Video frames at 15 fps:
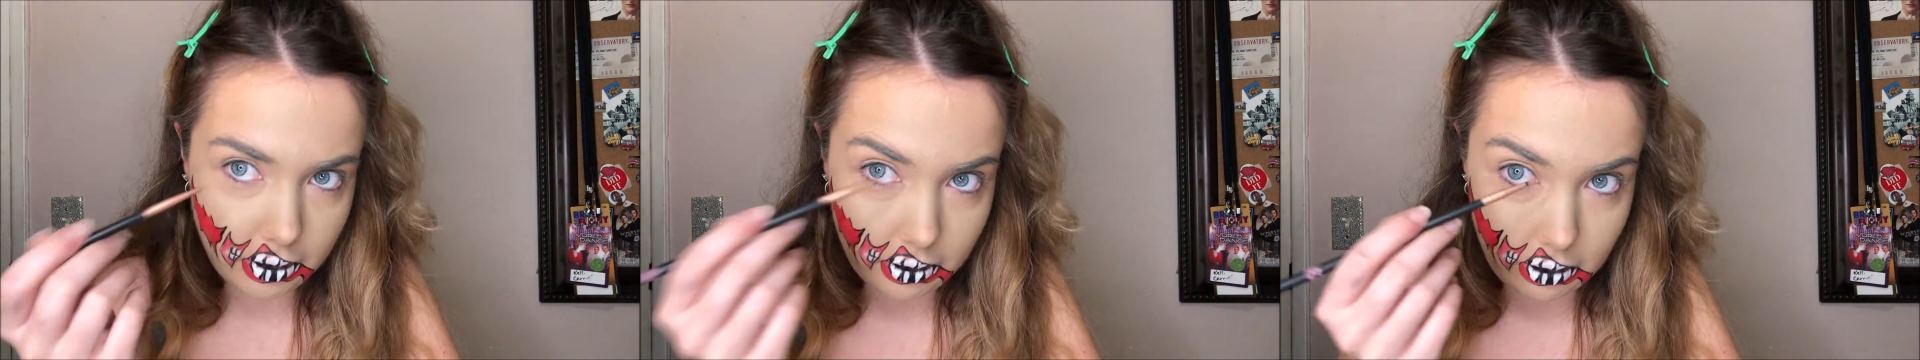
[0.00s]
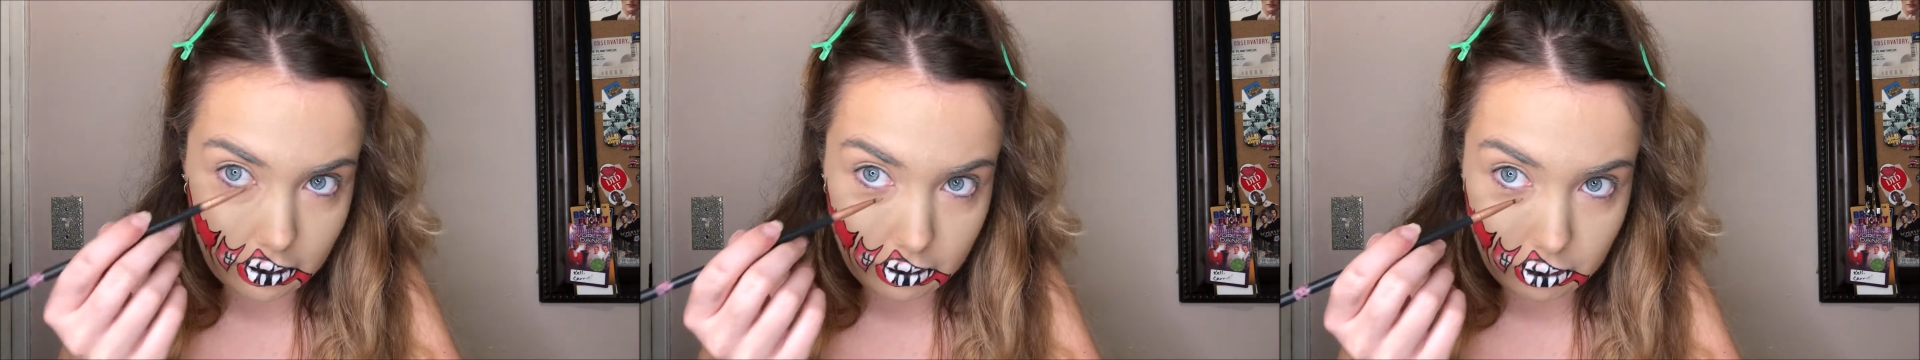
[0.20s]

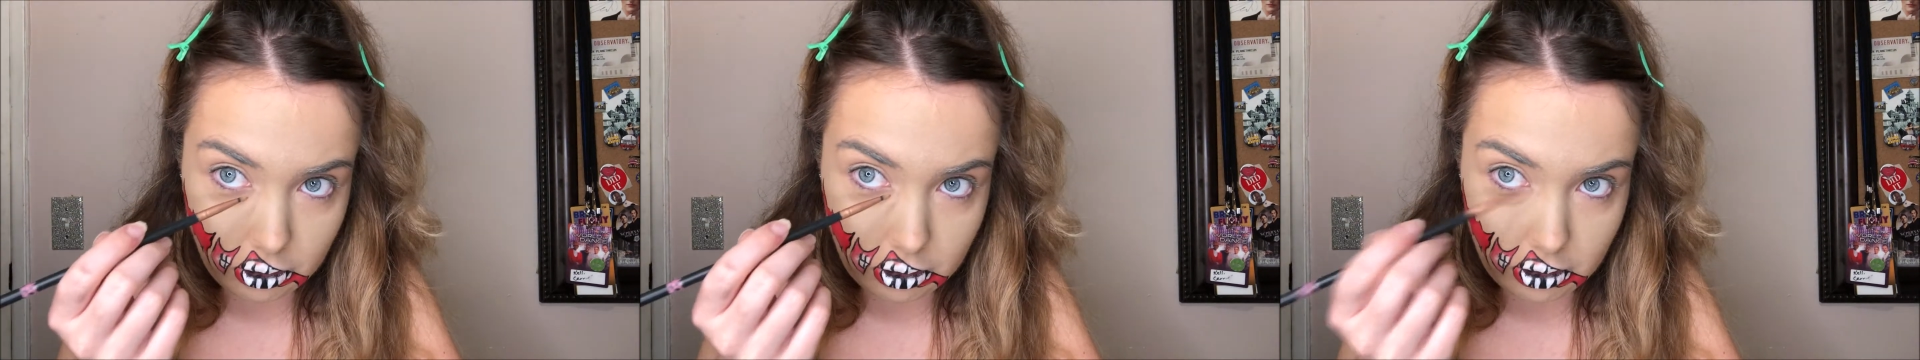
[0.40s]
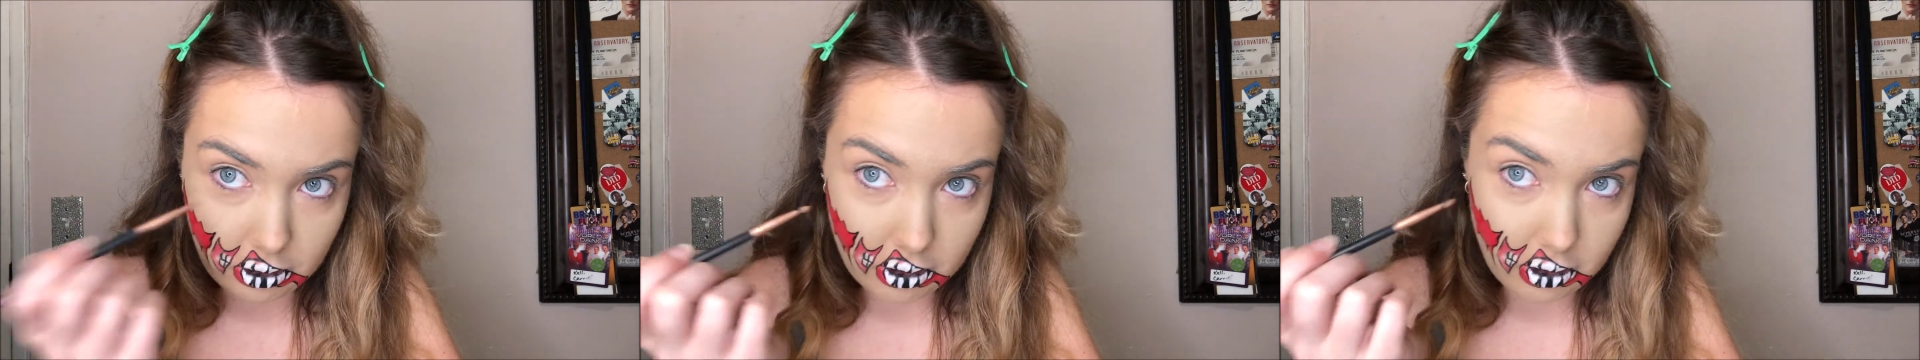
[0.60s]
and then
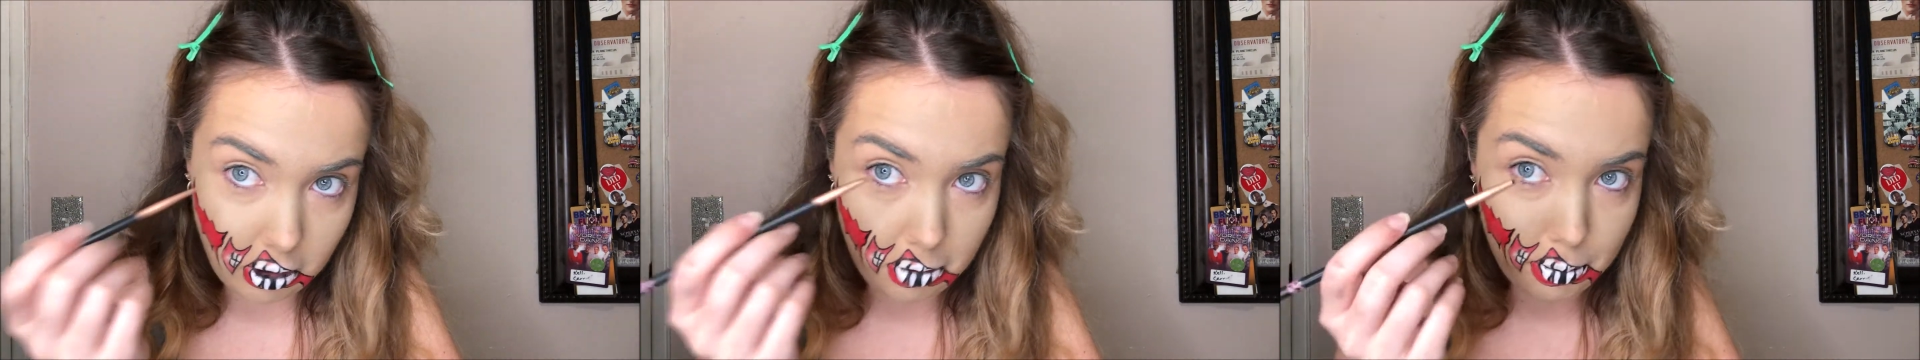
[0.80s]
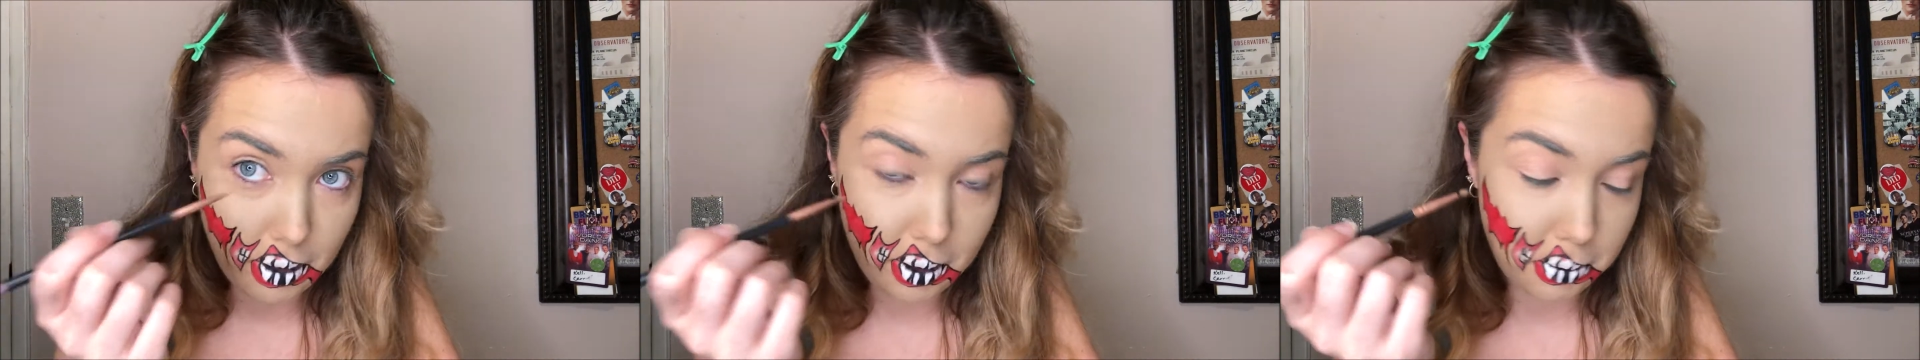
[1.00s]
just
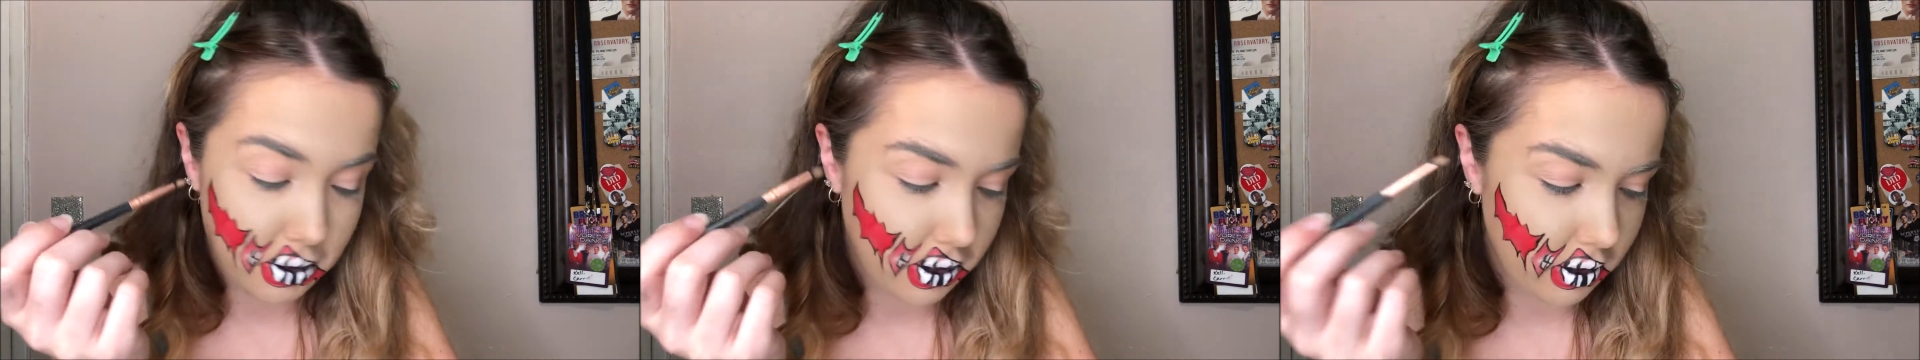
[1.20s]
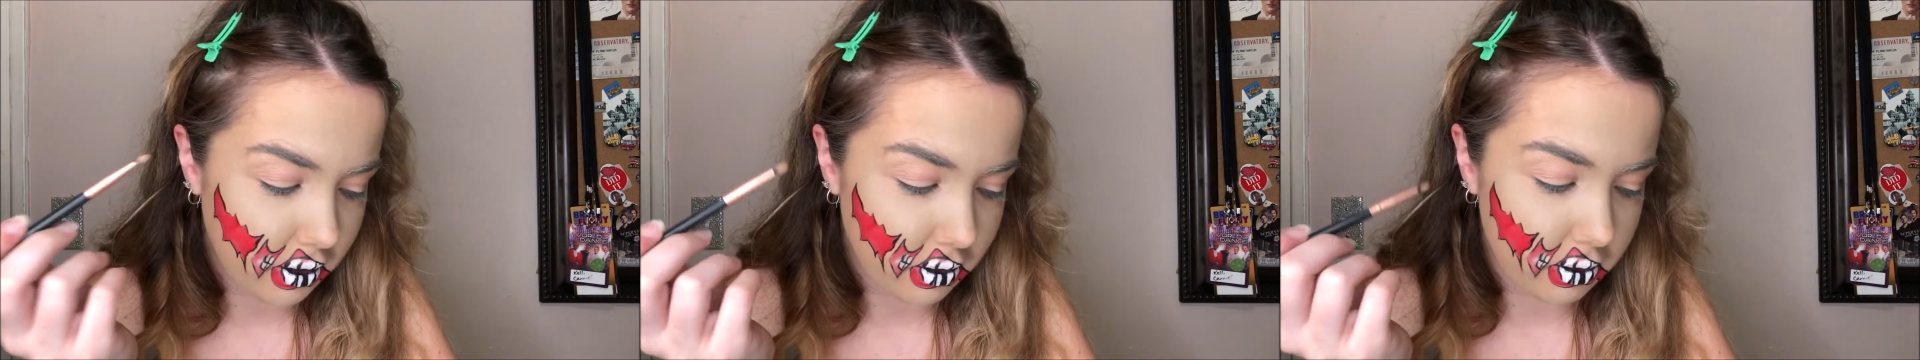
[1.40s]
start
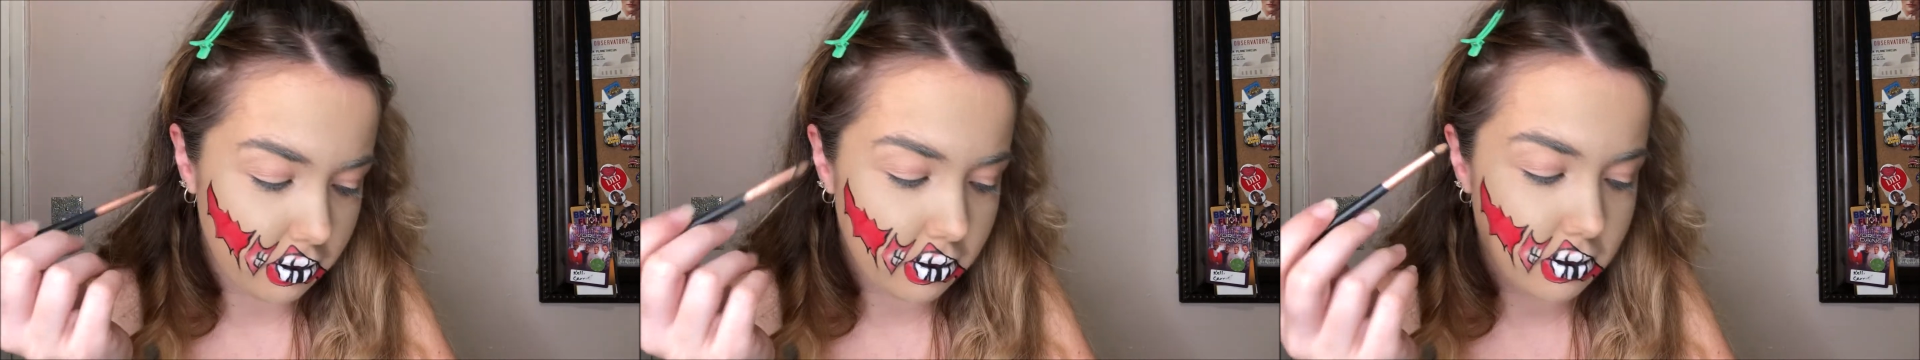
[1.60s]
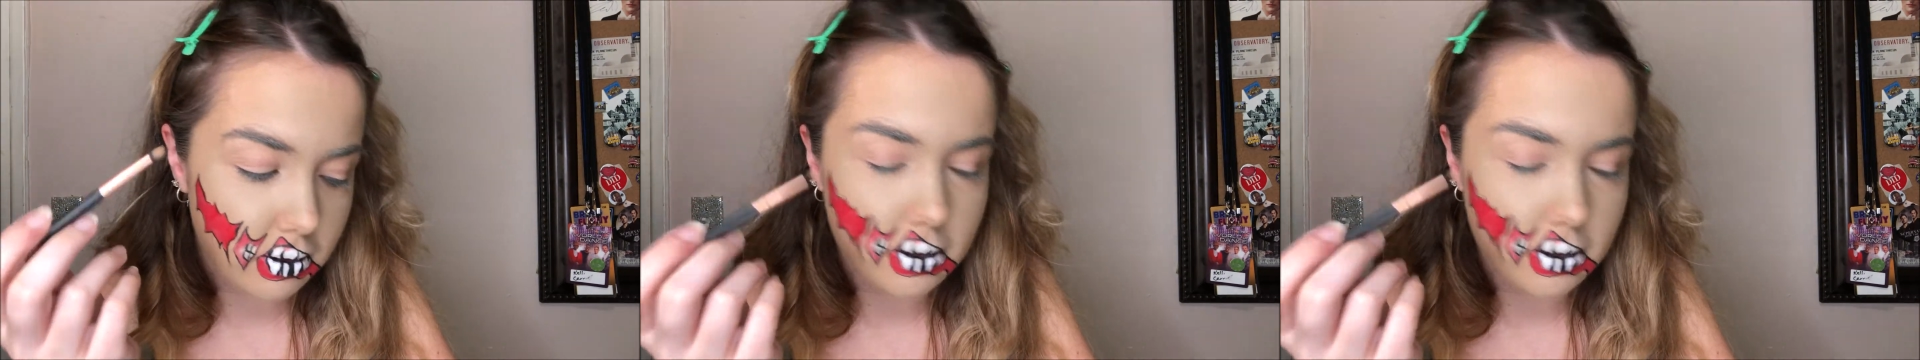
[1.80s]
mapping in